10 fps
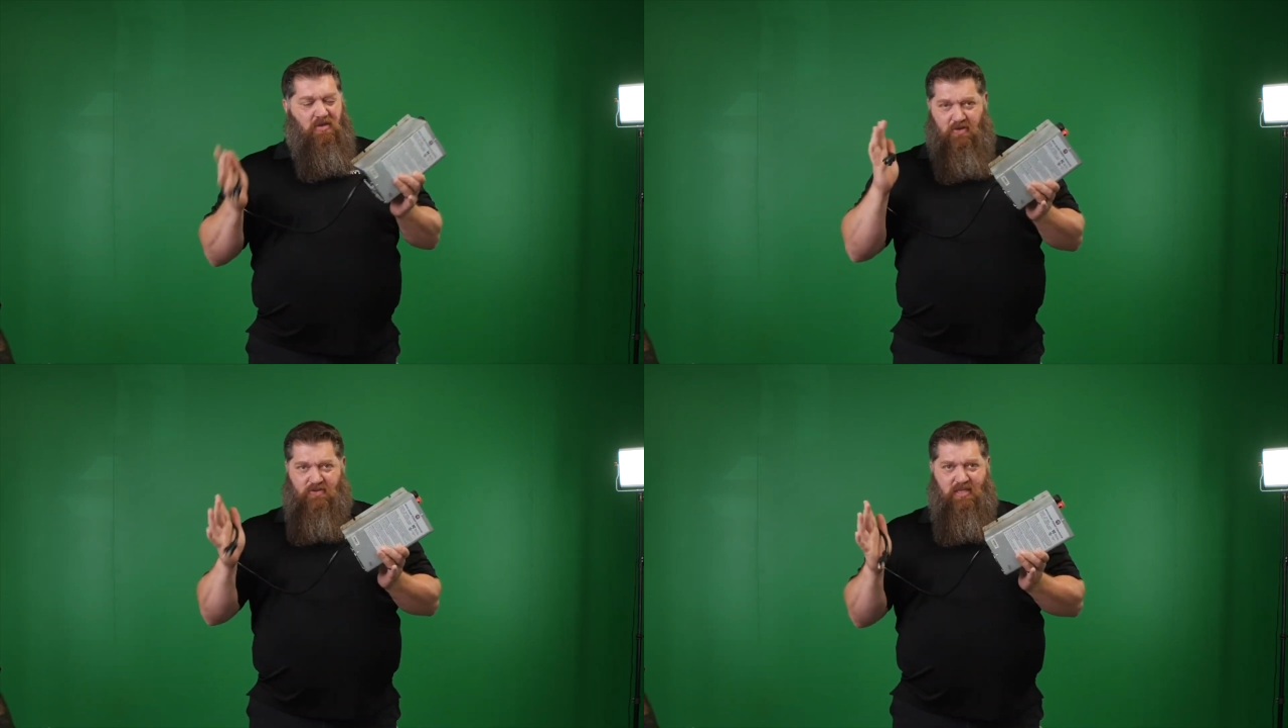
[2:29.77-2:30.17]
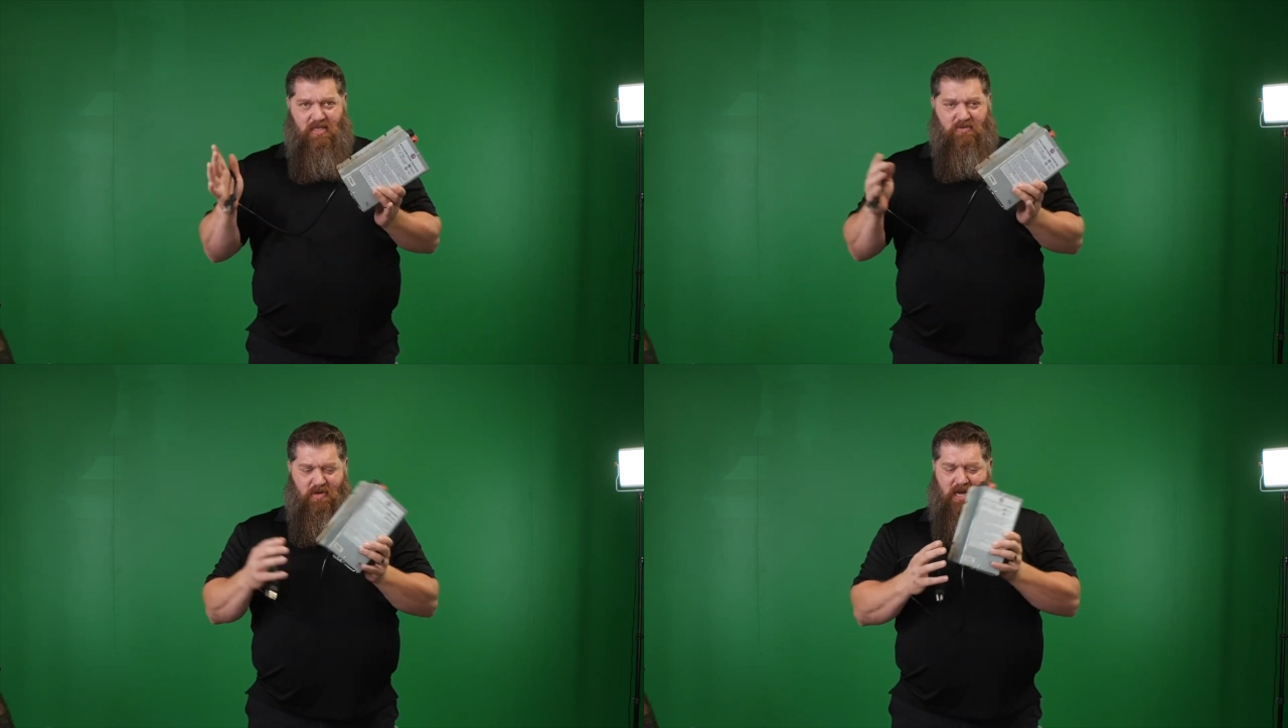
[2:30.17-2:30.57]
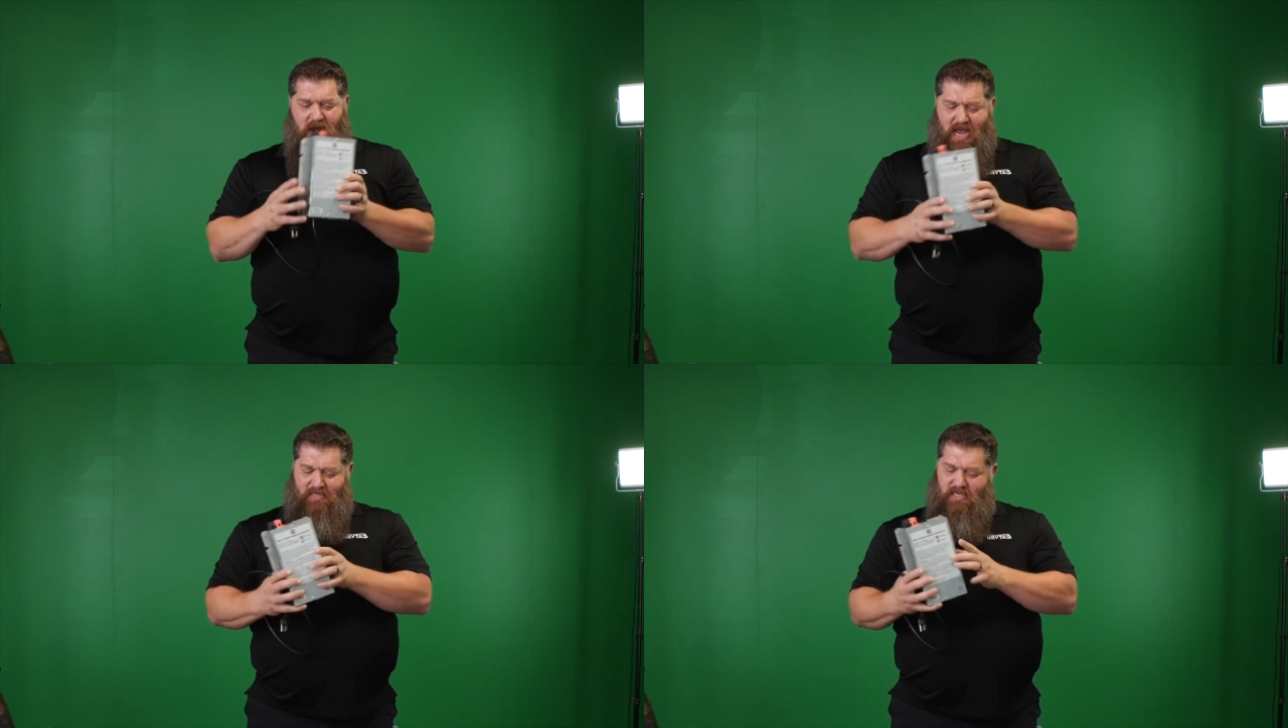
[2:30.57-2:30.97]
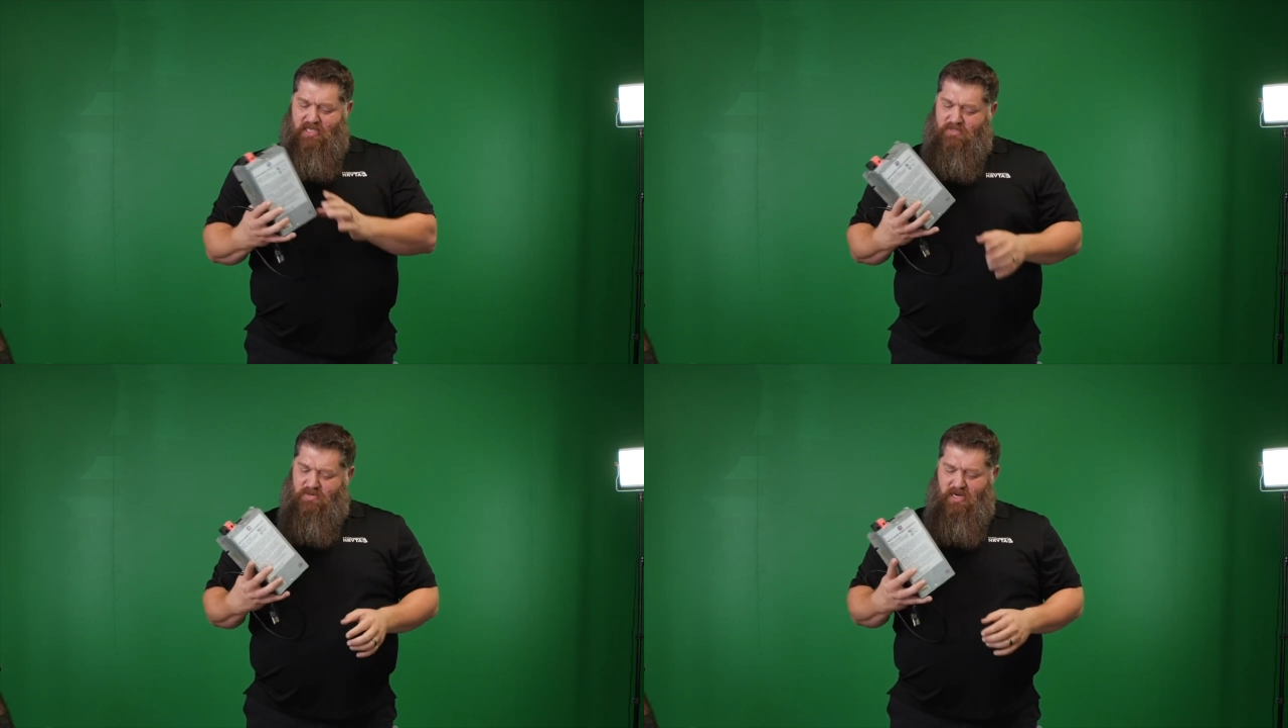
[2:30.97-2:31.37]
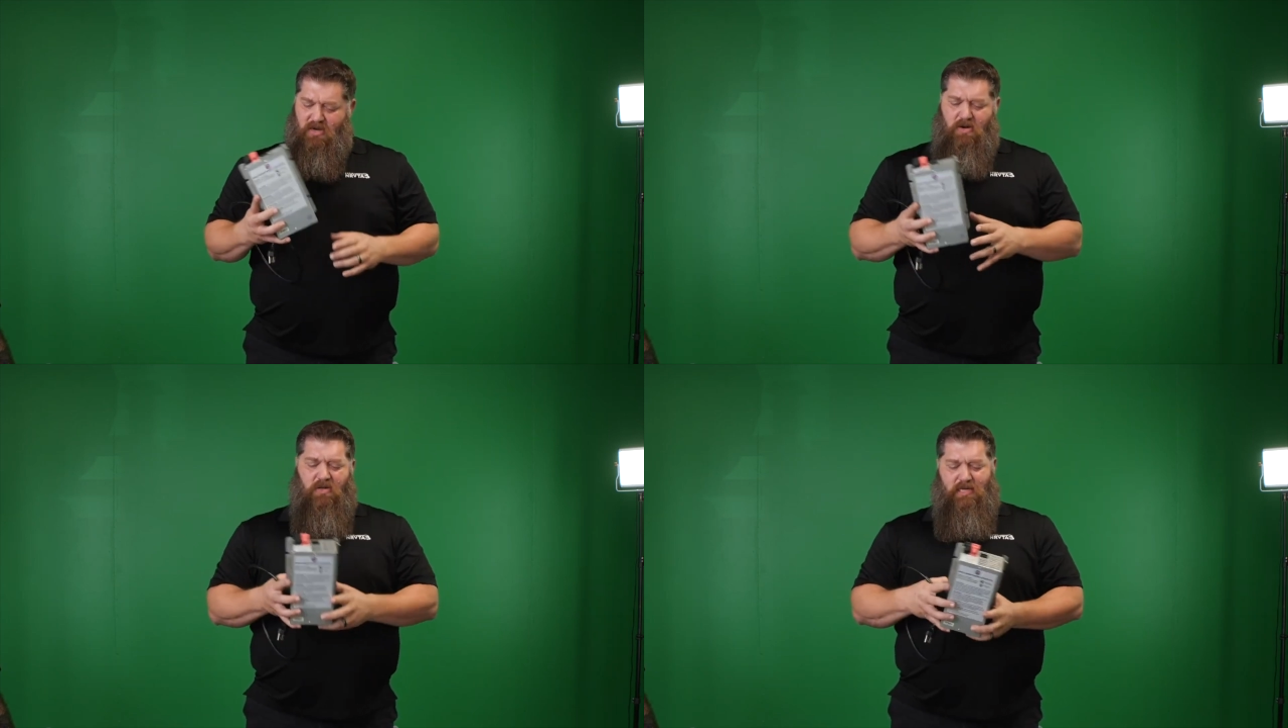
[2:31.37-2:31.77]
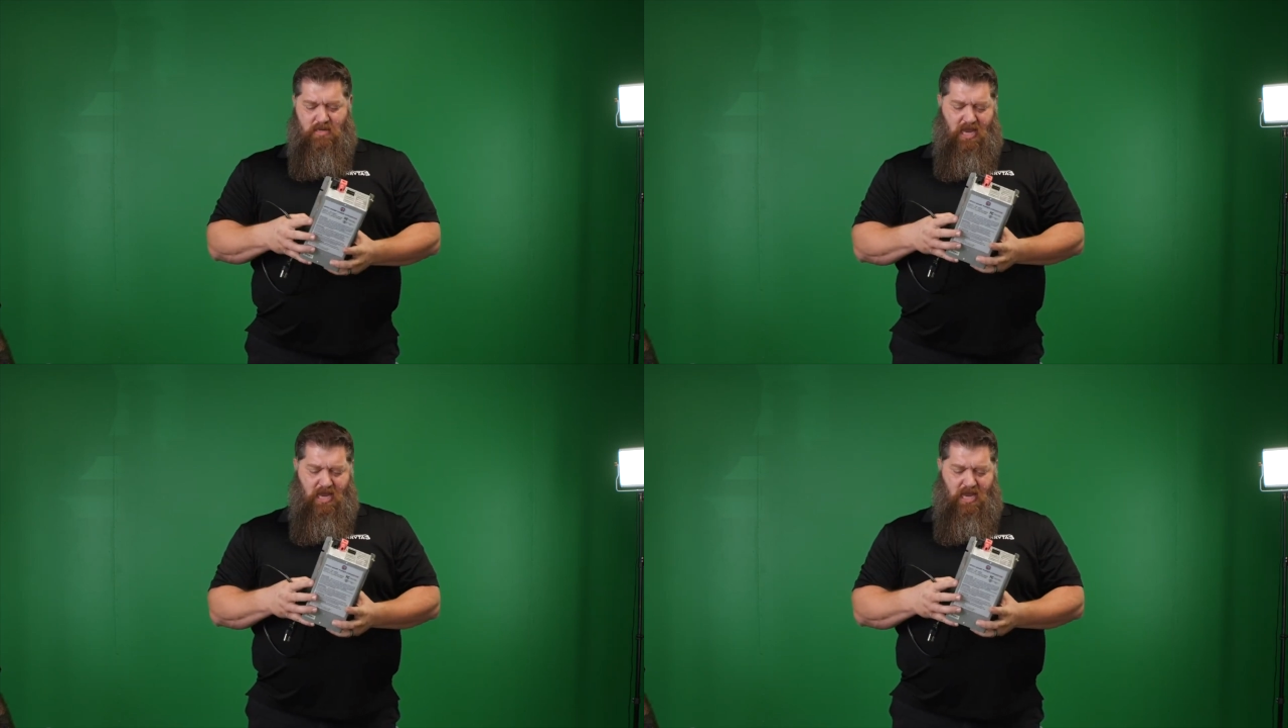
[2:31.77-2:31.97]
you see this one here, I see this one that you're holding.